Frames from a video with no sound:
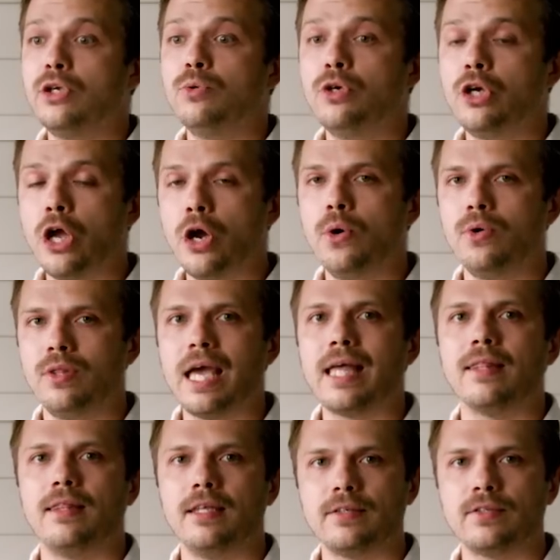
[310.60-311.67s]
you know
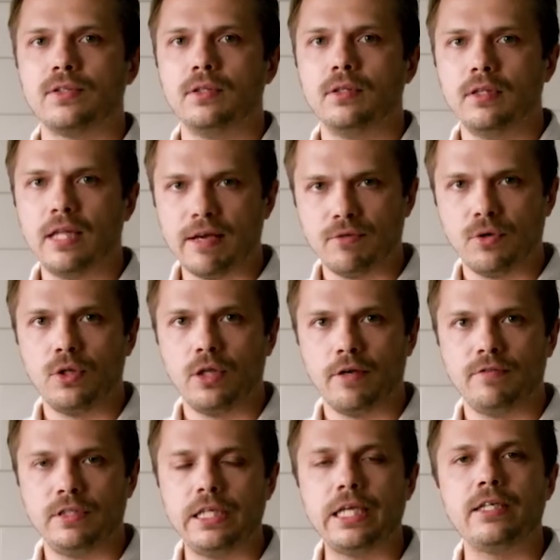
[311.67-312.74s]
that this level
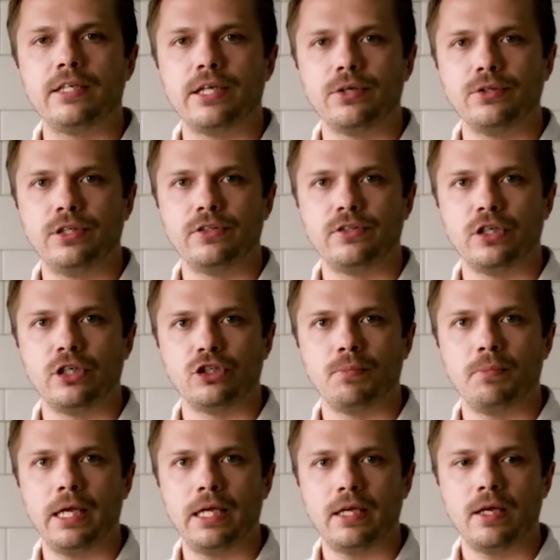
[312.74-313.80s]
of detailed decision
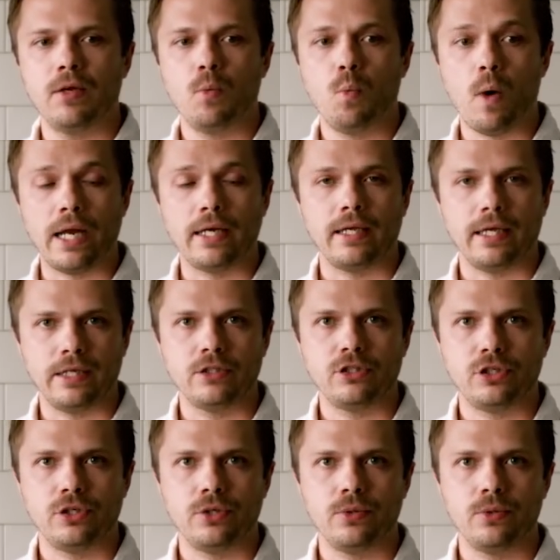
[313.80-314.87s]
making went
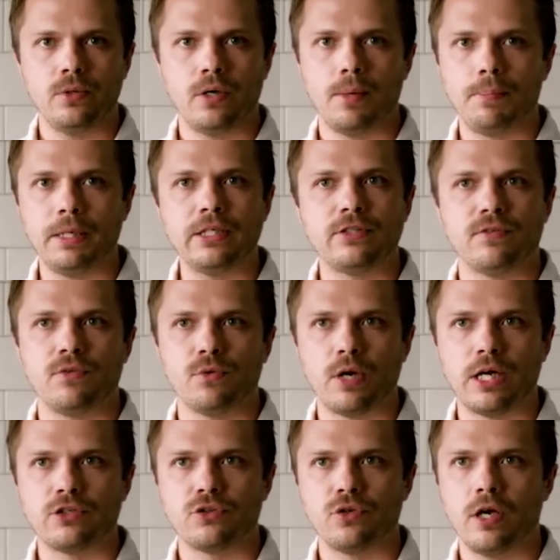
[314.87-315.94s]
into a piece of the
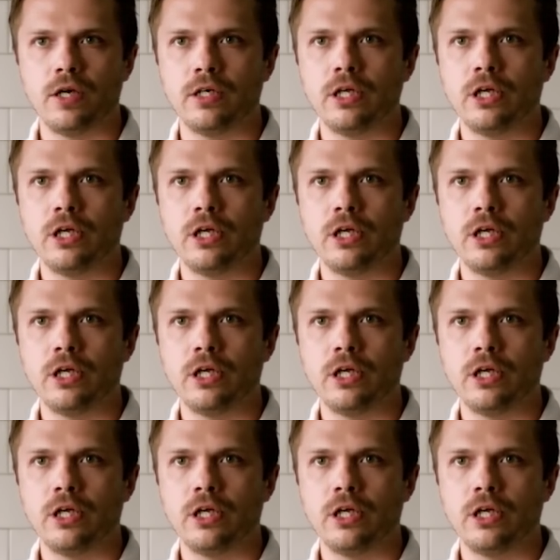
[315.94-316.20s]
restaurant,